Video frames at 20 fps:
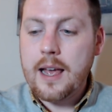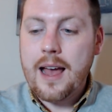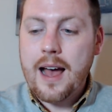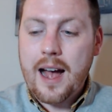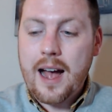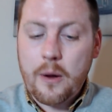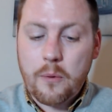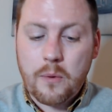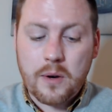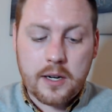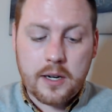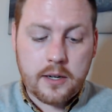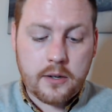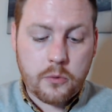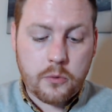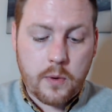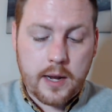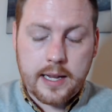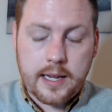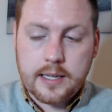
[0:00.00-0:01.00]
I wanted to
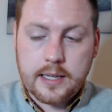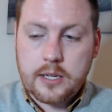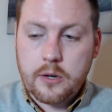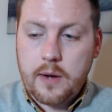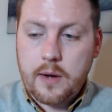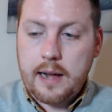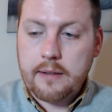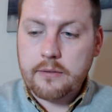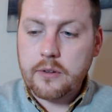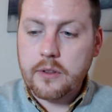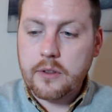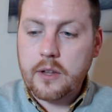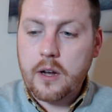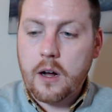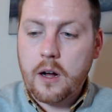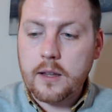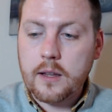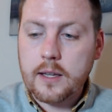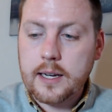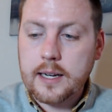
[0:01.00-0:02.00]
wait until after the
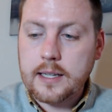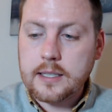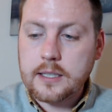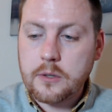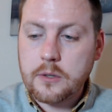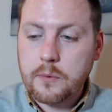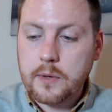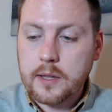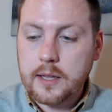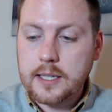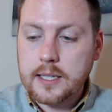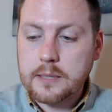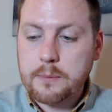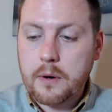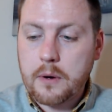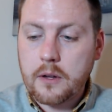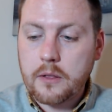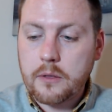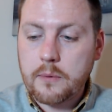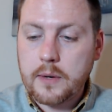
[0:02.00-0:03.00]
holidays to release
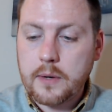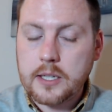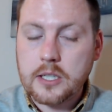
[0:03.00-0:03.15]
part 3,